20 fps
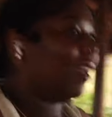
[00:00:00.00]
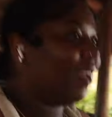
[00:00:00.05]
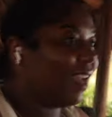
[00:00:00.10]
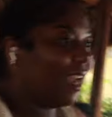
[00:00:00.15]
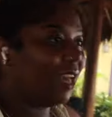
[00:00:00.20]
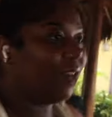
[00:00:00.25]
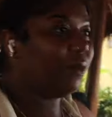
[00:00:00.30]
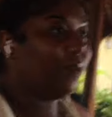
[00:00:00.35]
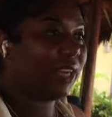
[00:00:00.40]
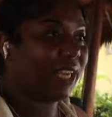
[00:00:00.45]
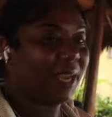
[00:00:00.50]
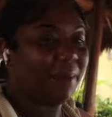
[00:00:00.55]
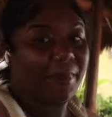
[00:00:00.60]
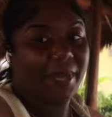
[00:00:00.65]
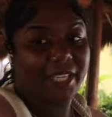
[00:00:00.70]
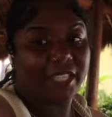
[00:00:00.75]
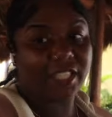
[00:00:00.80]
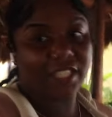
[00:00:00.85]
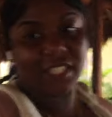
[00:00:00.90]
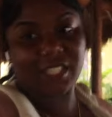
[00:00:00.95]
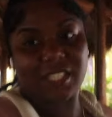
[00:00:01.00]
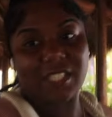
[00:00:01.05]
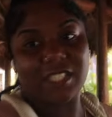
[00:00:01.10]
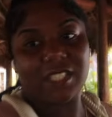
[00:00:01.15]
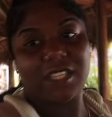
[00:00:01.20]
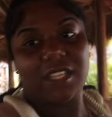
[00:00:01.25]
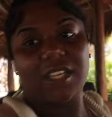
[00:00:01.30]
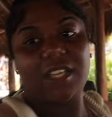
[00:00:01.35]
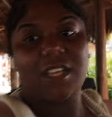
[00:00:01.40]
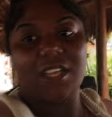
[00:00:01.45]
Hannah want to get pictures.
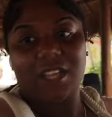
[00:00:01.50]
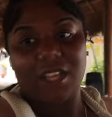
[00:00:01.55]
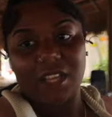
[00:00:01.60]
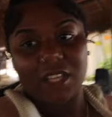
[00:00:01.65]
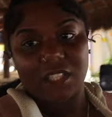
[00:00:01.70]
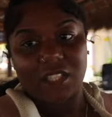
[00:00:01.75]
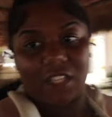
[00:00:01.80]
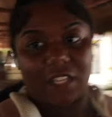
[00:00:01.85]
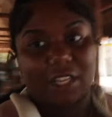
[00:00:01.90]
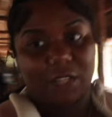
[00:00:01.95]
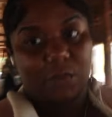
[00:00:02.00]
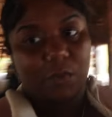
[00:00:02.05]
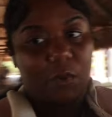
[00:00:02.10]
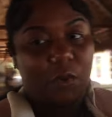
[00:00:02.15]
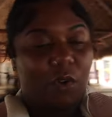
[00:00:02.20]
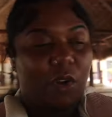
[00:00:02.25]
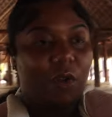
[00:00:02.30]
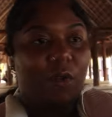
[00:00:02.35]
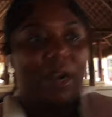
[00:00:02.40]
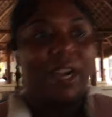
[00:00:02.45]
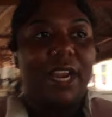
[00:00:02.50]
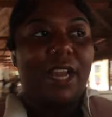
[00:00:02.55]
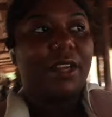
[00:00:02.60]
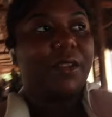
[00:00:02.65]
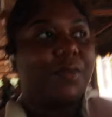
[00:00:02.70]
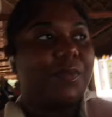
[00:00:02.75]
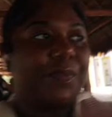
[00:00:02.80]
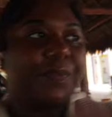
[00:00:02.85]
So that's where we're going right now.